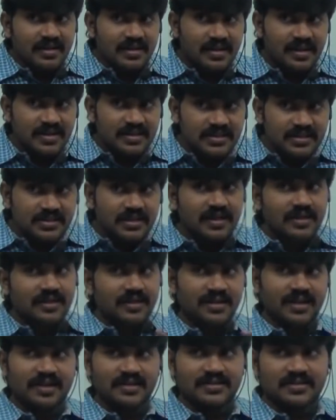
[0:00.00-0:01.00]

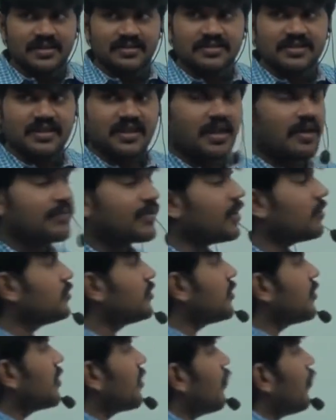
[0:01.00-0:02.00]
nested classes. Have you
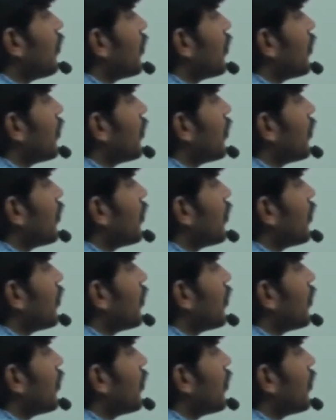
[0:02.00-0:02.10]
observed the